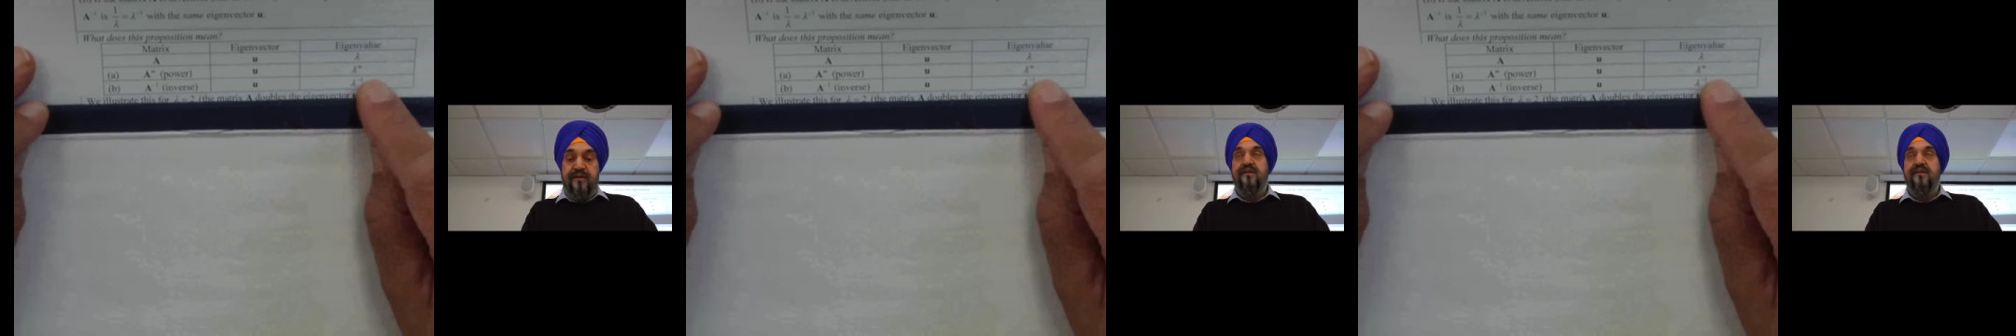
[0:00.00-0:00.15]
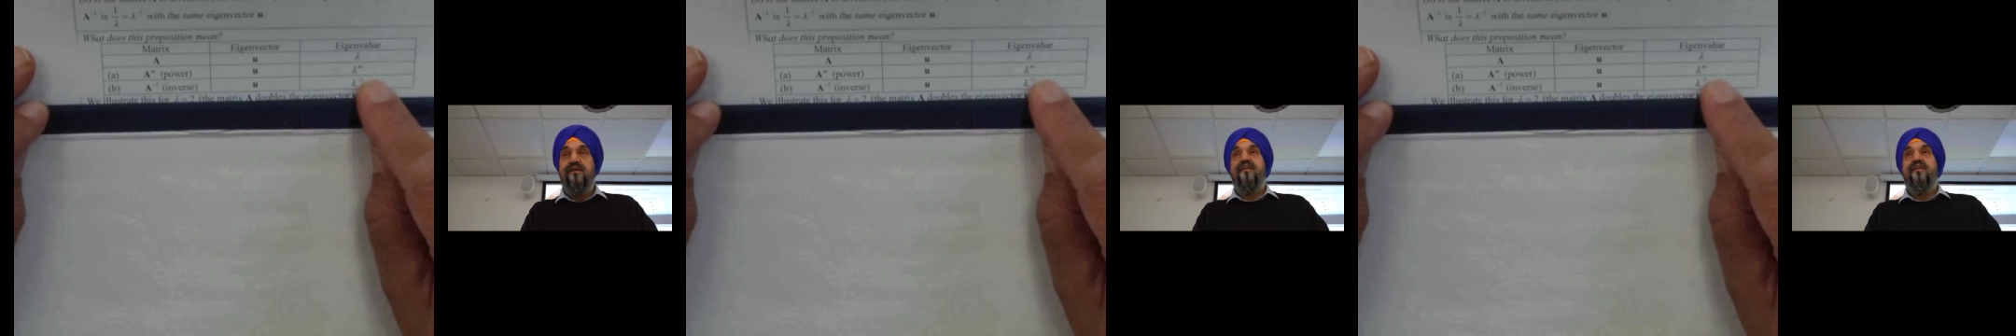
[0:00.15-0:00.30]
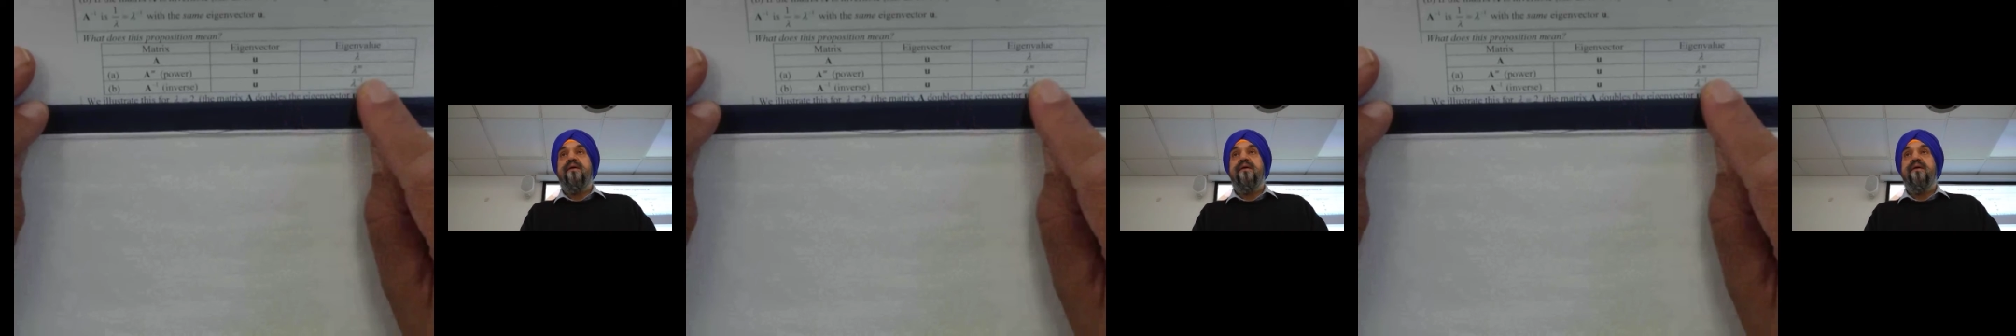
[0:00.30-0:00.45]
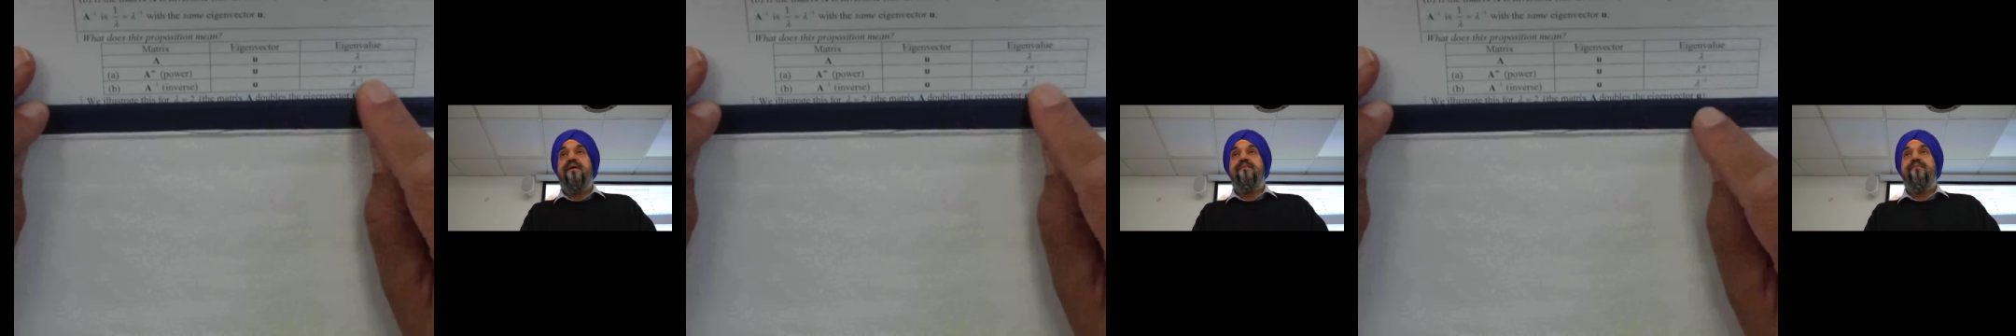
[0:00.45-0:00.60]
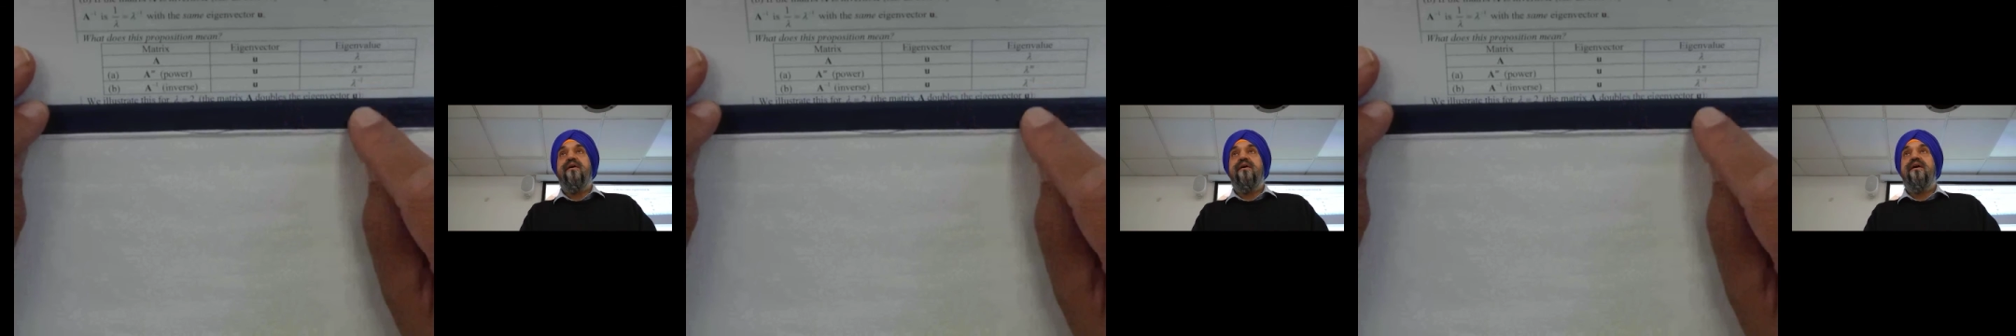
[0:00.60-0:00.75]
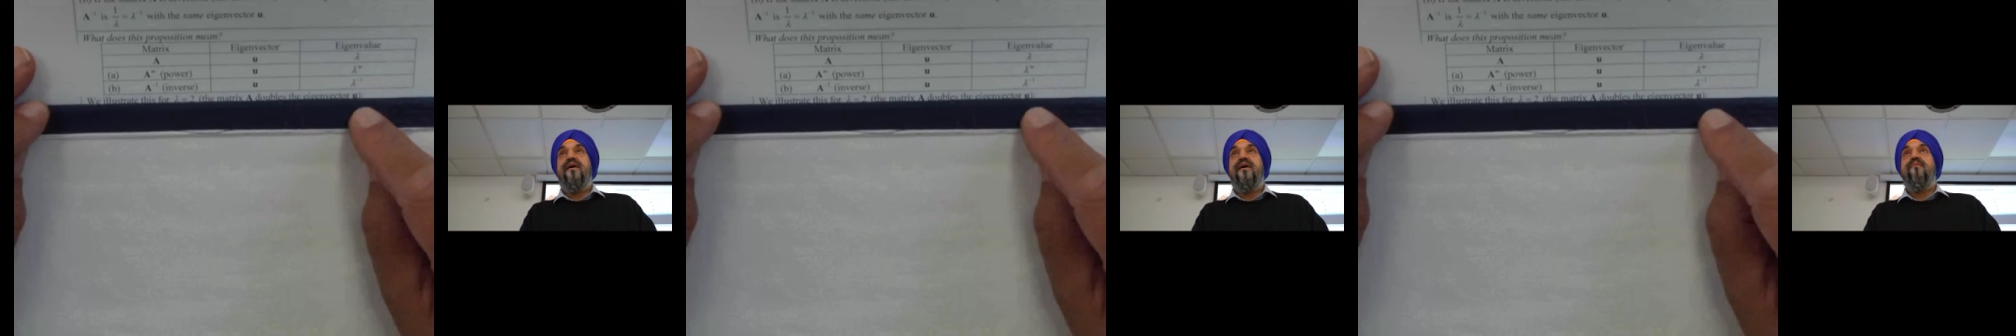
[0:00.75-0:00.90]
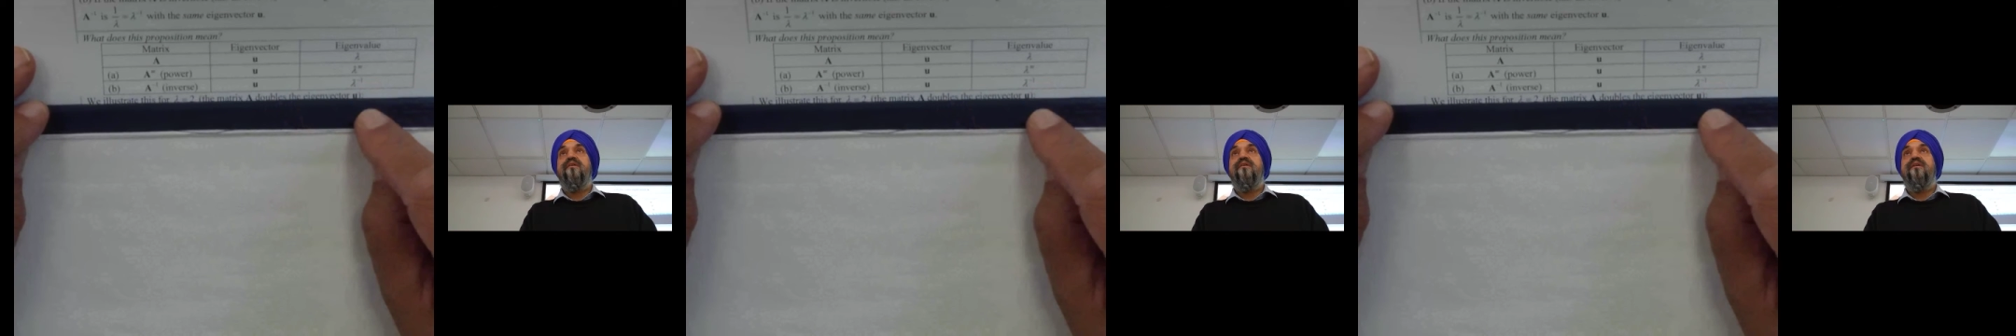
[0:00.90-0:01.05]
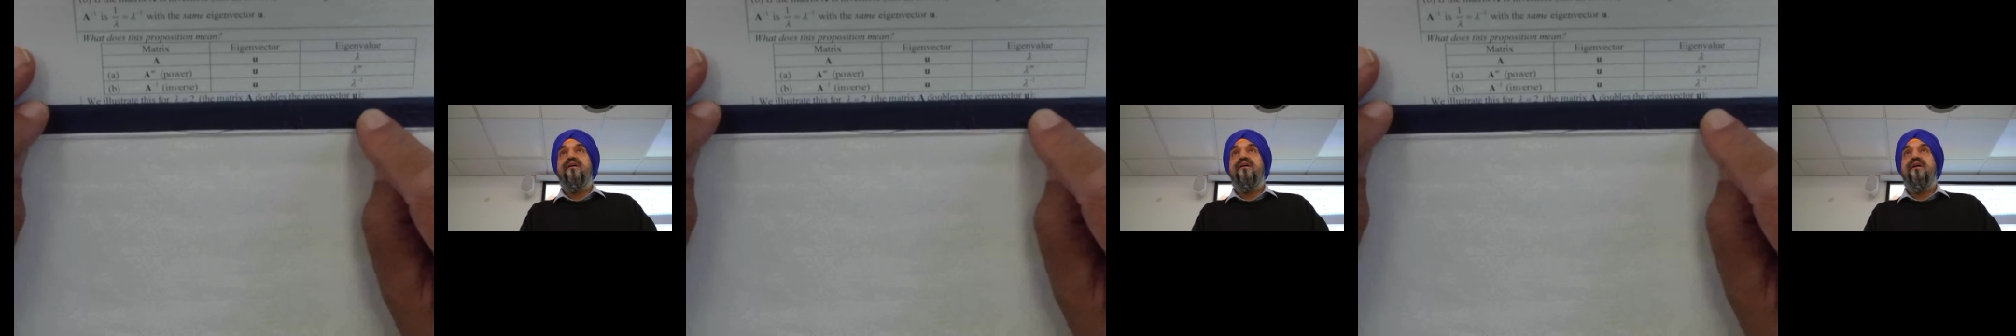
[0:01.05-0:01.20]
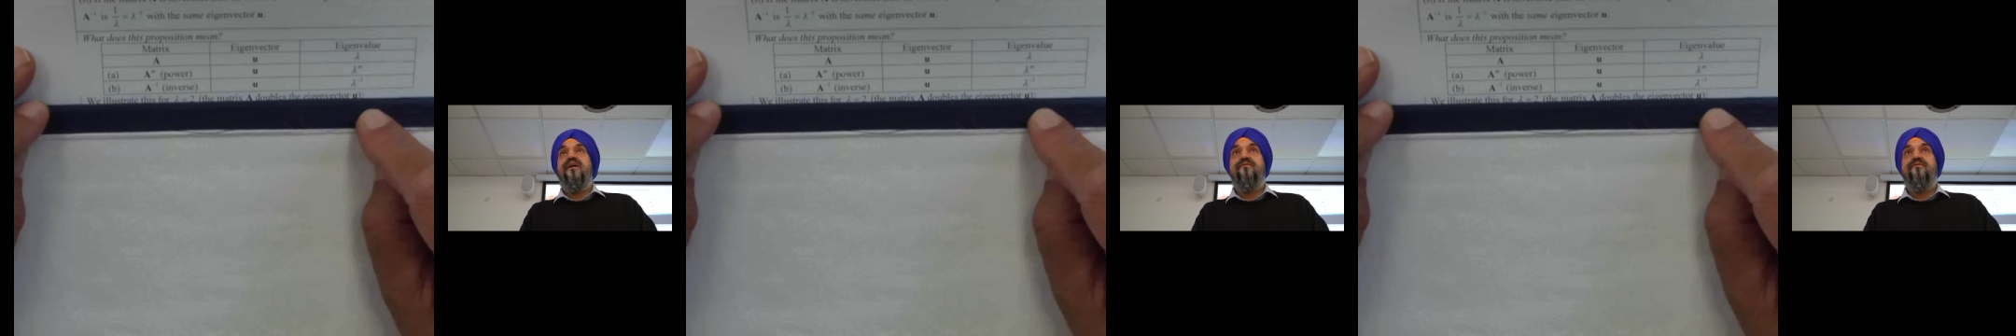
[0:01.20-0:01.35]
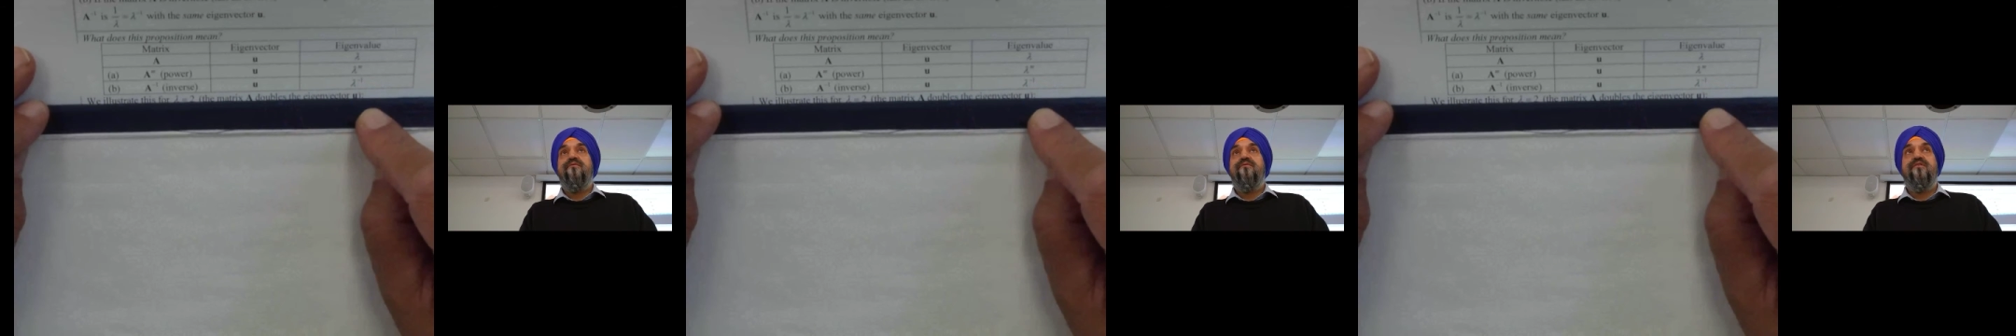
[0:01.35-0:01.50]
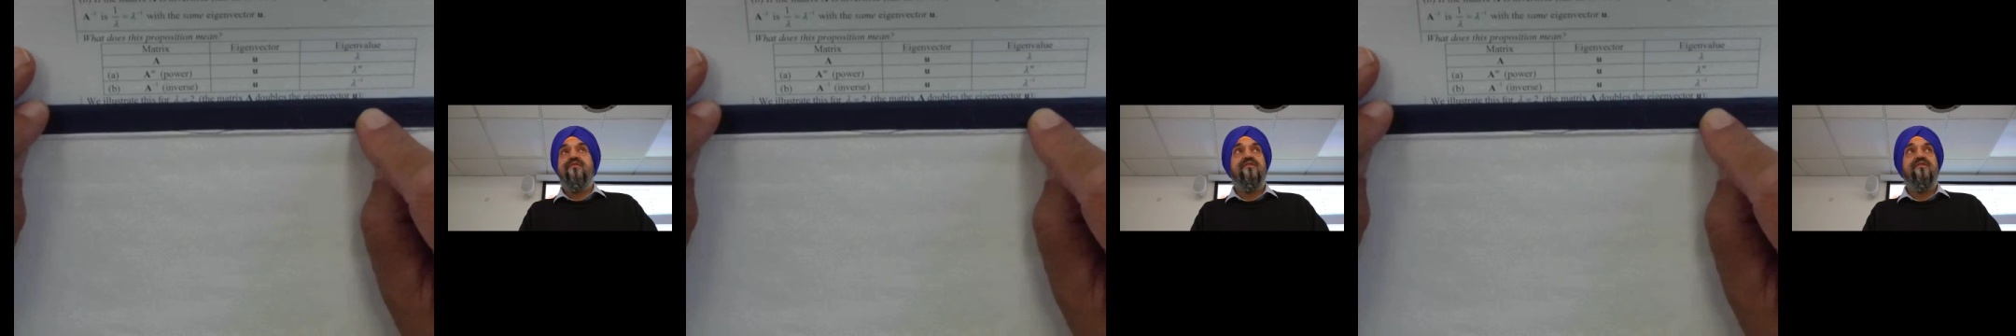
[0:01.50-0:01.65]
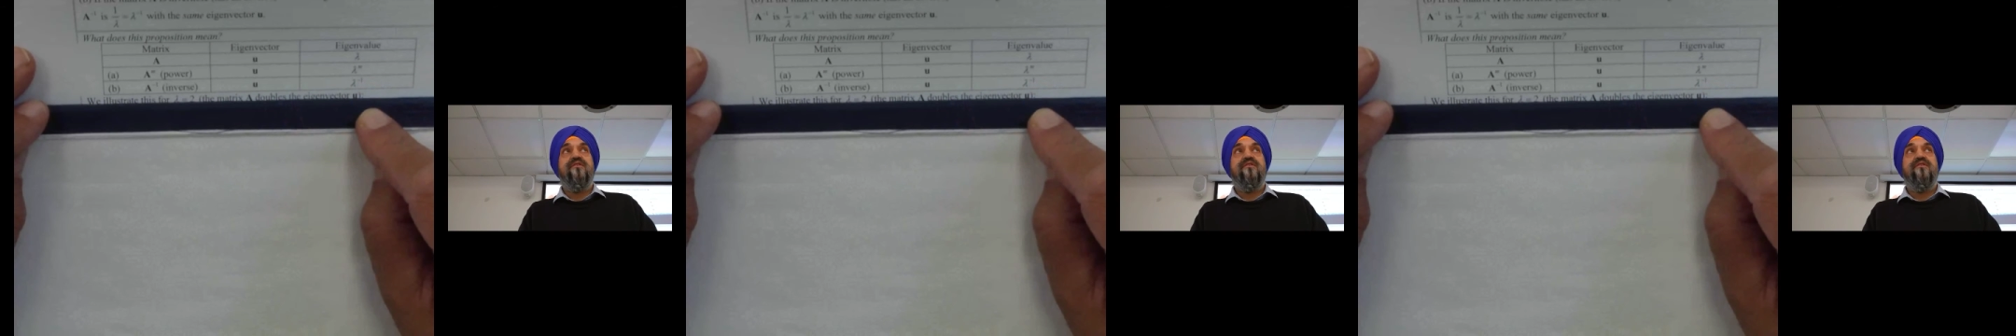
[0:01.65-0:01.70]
lambda m inverse